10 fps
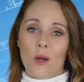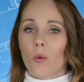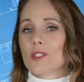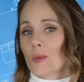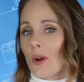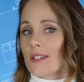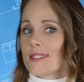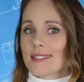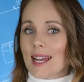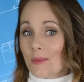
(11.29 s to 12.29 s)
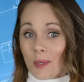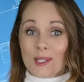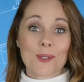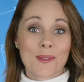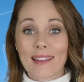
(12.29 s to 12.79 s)
What's worse is that
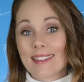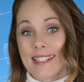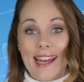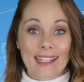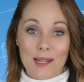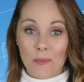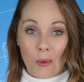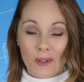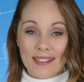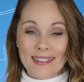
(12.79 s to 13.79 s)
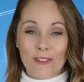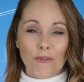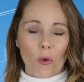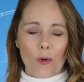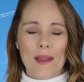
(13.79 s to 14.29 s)
once you get the data imported, the
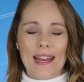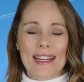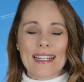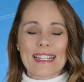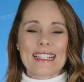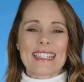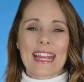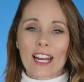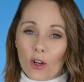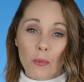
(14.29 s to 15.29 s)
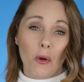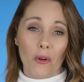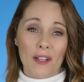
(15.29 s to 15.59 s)
formatting is terrible.